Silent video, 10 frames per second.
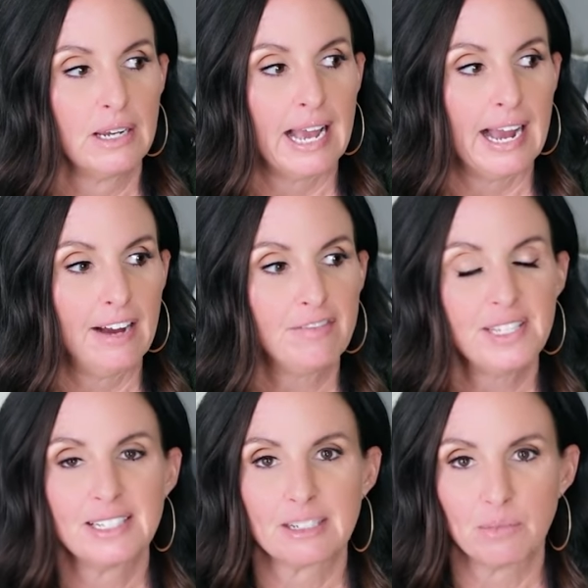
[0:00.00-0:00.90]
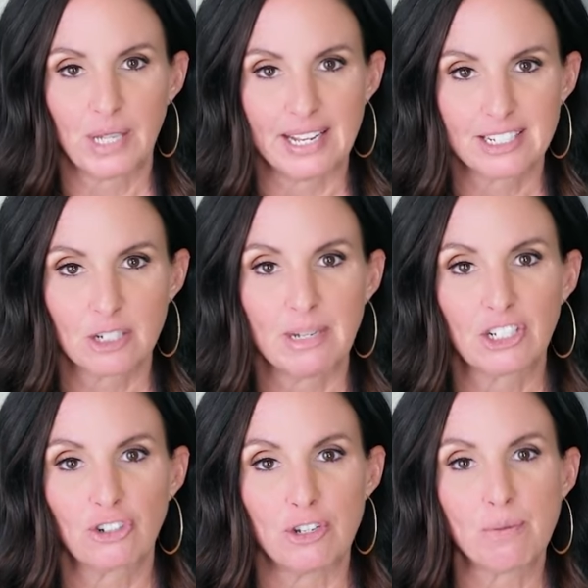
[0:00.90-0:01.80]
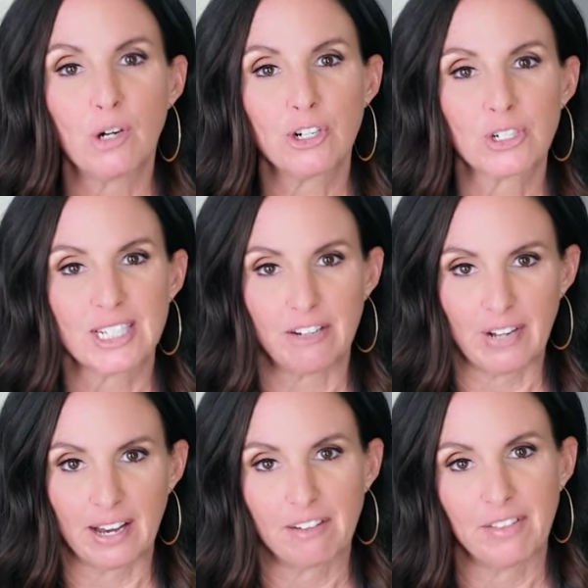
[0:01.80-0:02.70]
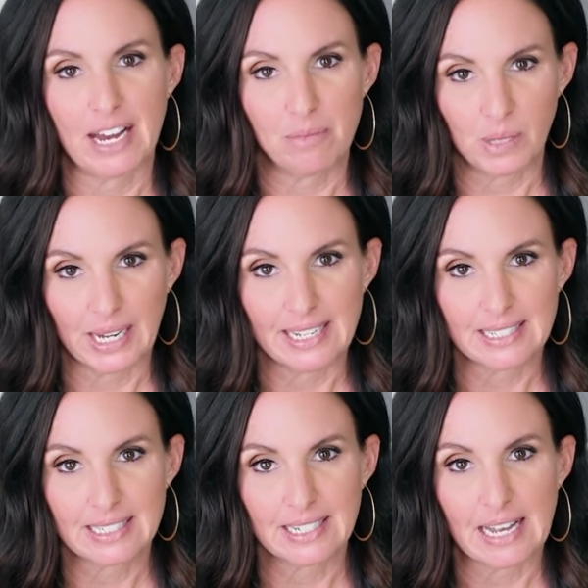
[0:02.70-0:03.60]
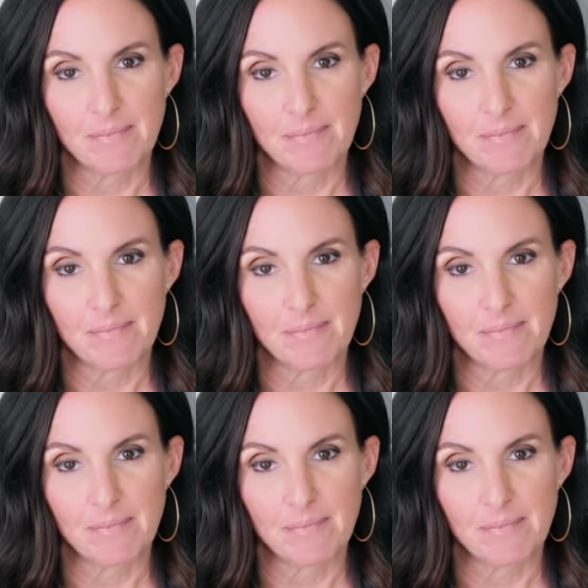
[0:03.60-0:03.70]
have things in place to make sure you pull yourself out of that place